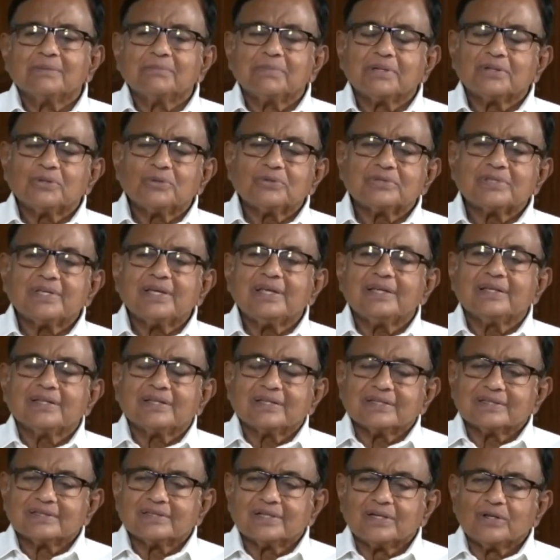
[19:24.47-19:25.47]
But you see,
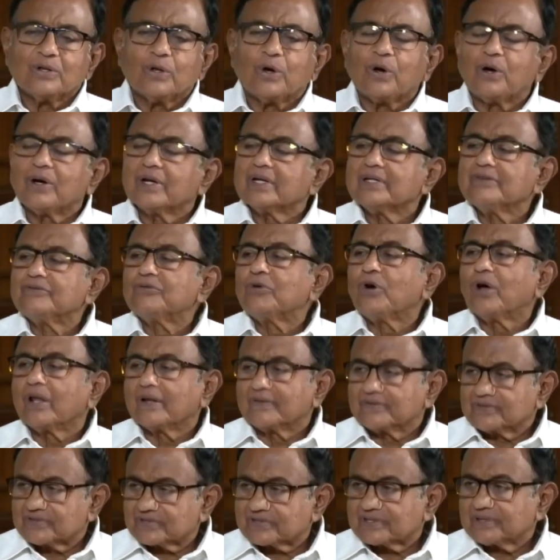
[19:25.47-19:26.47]
law
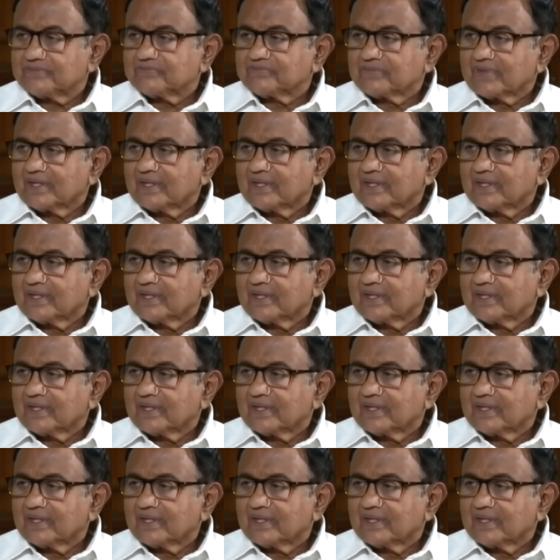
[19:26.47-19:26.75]
evolves.